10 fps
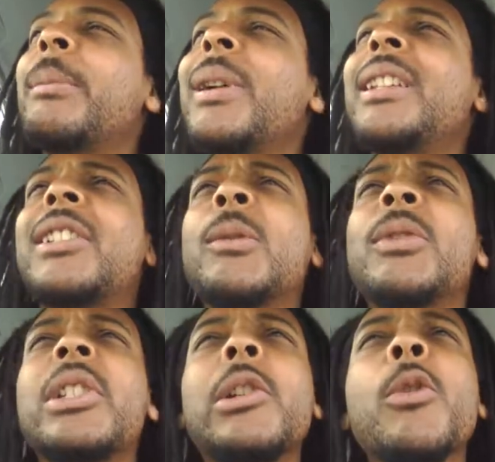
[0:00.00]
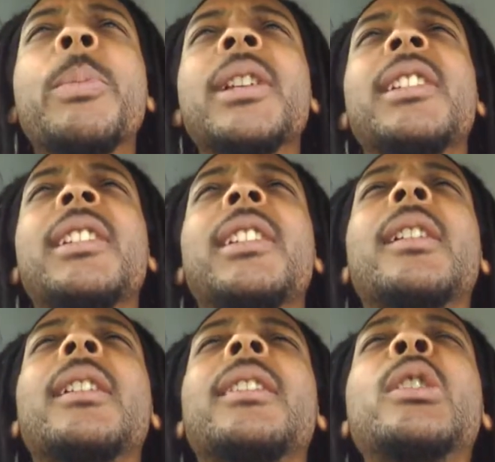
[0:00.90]
Somebody's so stupid.
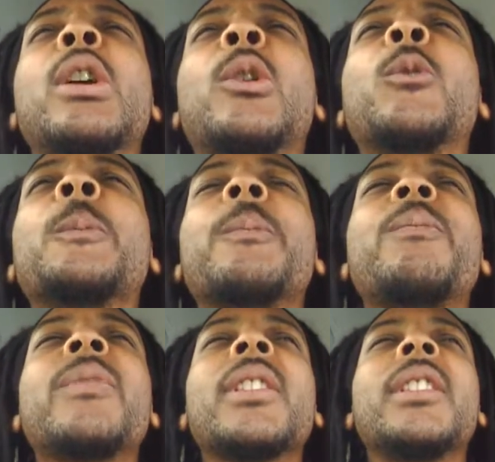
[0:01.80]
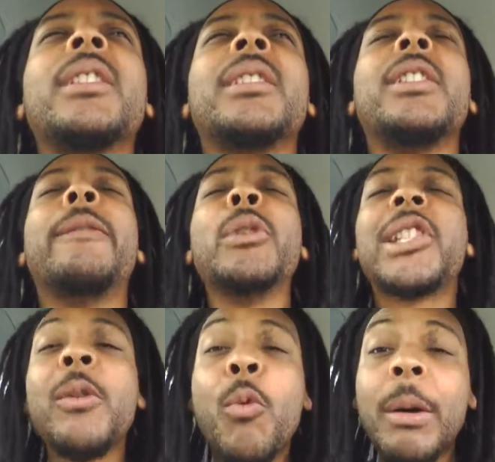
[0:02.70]
If you
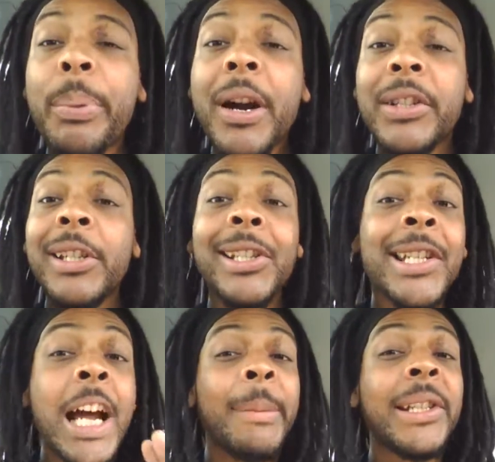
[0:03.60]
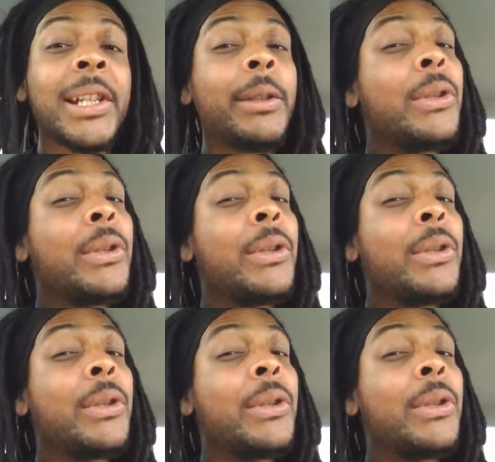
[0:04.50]
see one person, this is common sense.